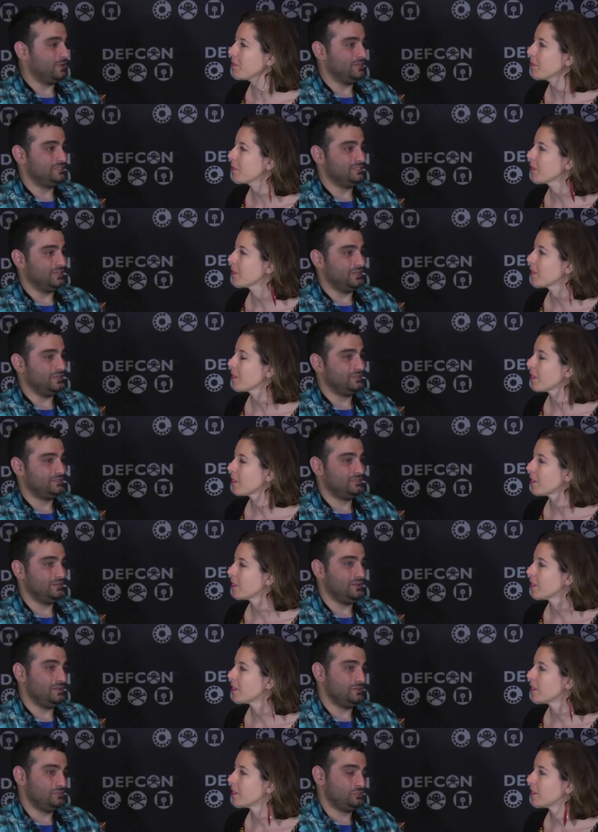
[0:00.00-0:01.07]
Speaker 1: wanted to
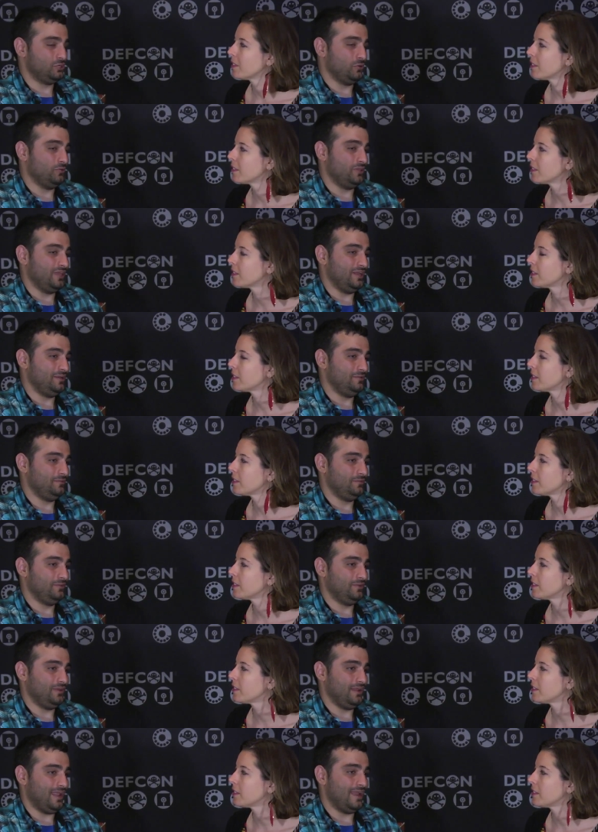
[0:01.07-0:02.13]
show that
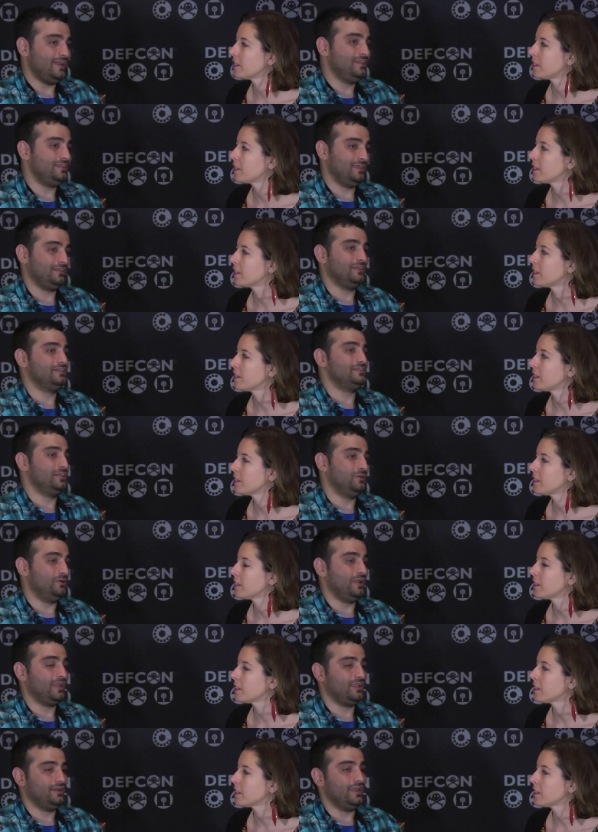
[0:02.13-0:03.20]
anything that's
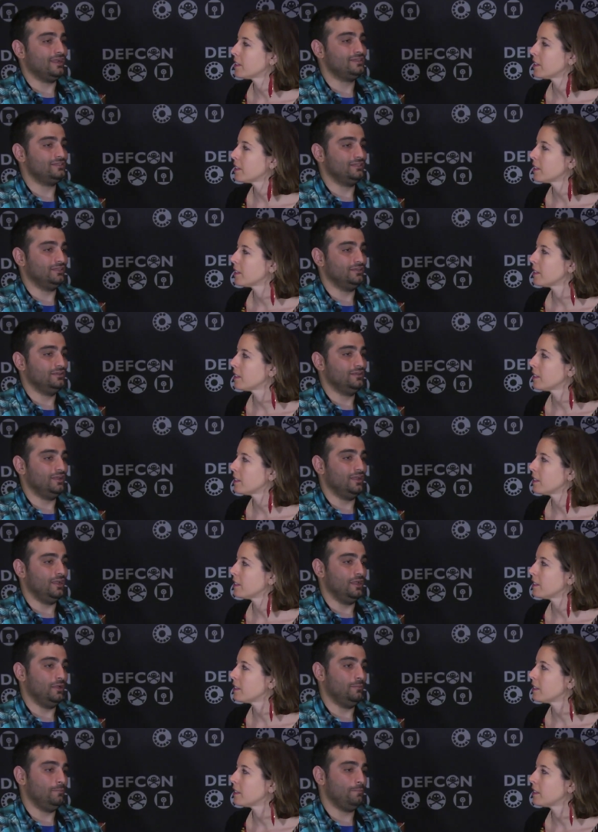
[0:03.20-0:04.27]
internet connected,
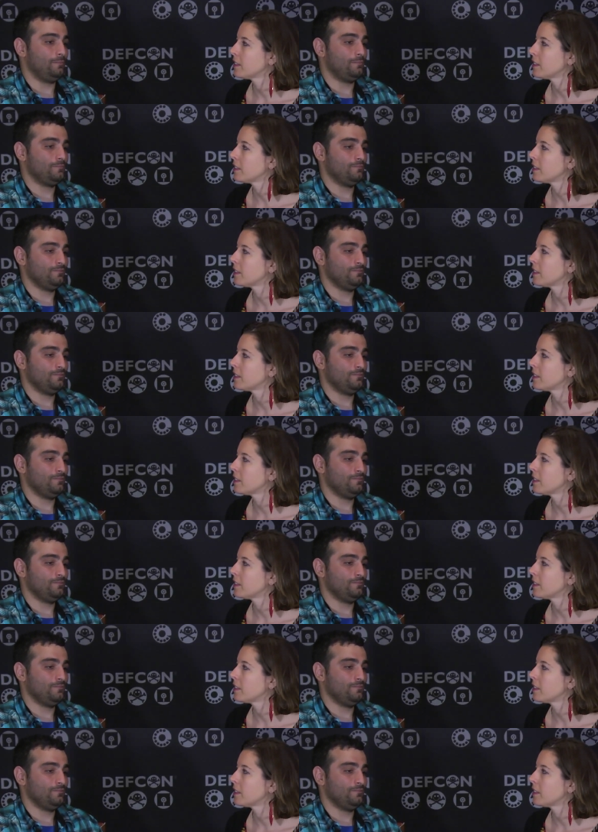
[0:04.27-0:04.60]
um,